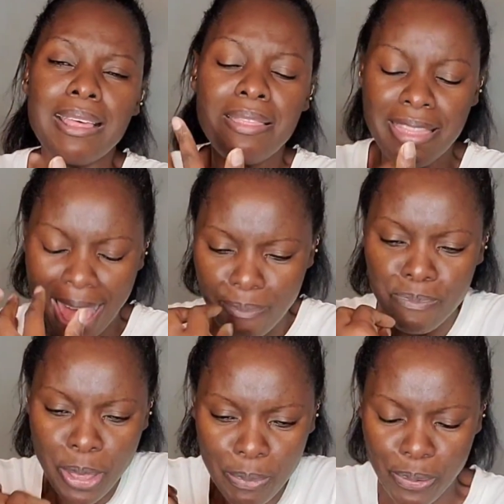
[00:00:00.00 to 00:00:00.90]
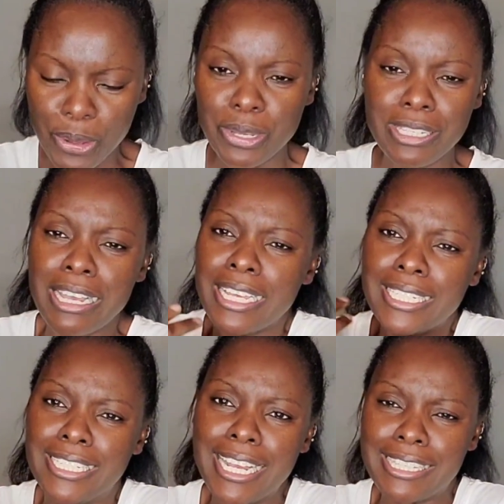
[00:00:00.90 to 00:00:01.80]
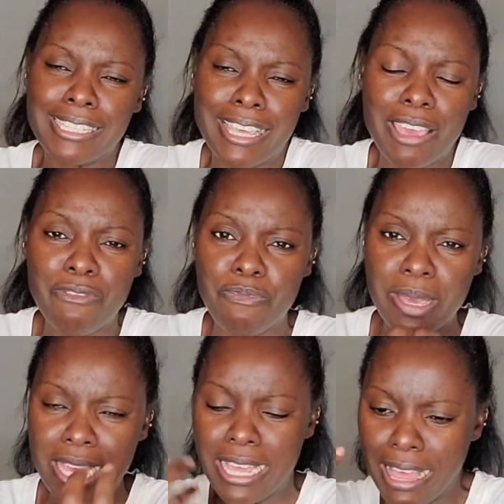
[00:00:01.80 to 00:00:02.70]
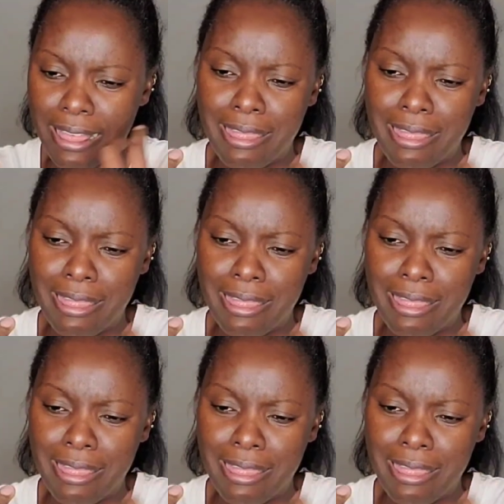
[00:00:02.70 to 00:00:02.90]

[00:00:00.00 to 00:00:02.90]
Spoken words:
The pew-pews just give me